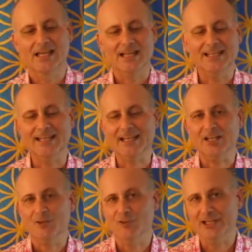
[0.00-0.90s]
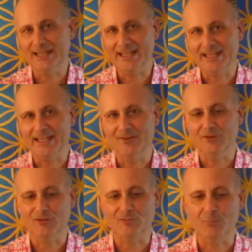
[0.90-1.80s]
Click the link
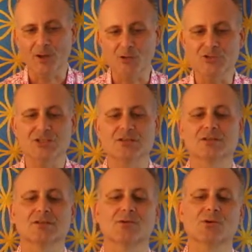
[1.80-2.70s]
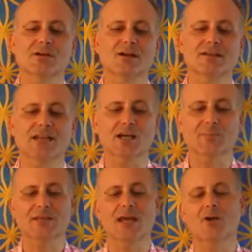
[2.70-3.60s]
in this post or
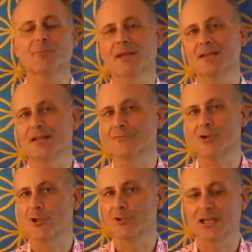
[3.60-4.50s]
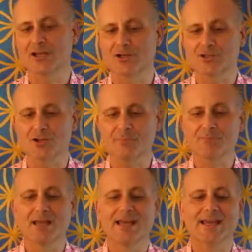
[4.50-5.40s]
contact me now at MakeLifeAHoliday.com.
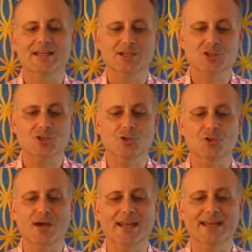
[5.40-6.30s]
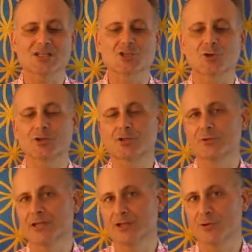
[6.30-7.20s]
Let's show you how to get started
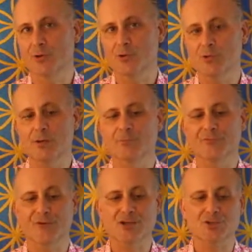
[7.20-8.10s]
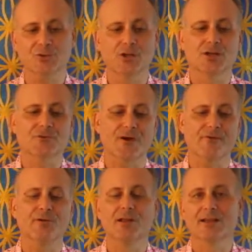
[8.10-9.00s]
creating your own professional
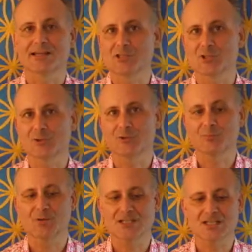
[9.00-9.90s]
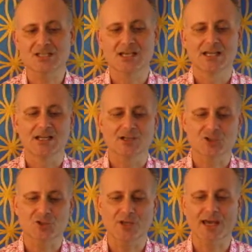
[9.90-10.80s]
travel consultant business. Let's
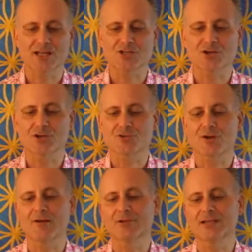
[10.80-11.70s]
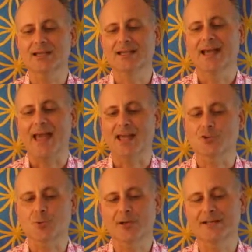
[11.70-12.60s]
show you how to start traveling at
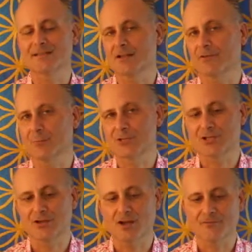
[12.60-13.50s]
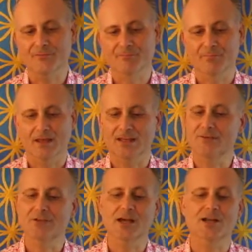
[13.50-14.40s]
20 to 70% off, and
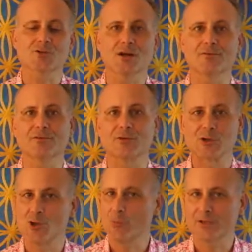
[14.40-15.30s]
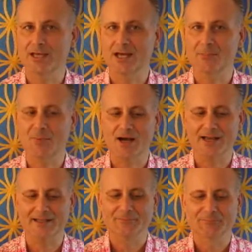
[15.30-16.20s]
even how to travel for no money out of
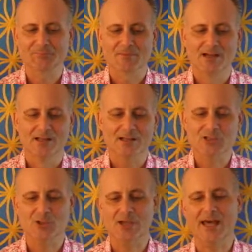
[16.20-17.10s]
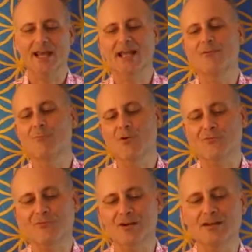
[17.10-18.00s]
pocket. Let's show you how to have more
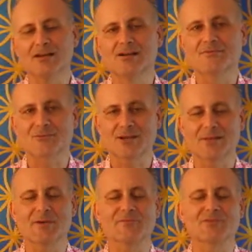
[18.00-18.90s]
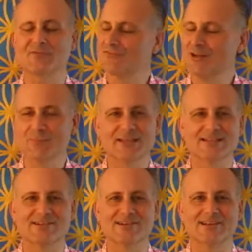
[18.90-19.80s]
fun, freedom, and fulfillment
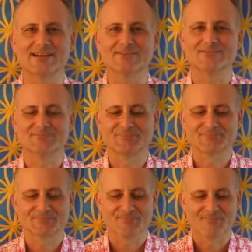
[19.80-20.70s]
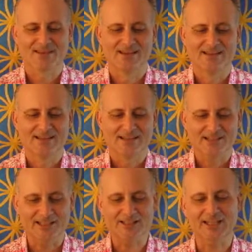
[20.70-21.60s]
in your life.
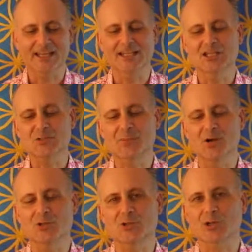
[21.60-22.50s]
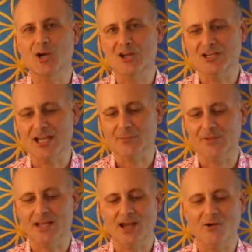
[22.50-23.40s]
Click the link in this post or contact
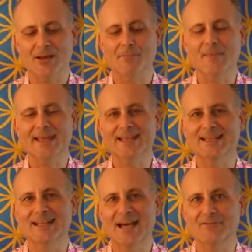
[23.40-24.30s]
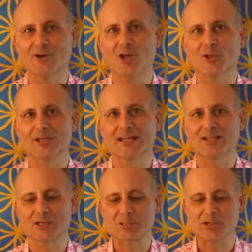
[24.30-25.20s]
me now at
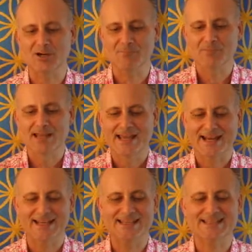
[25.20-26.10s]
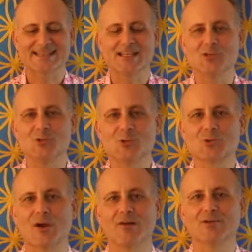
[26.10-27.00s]
MakeLifeAHoliday.com, and let's get you
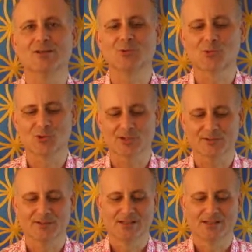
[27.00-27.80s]
traveling the world.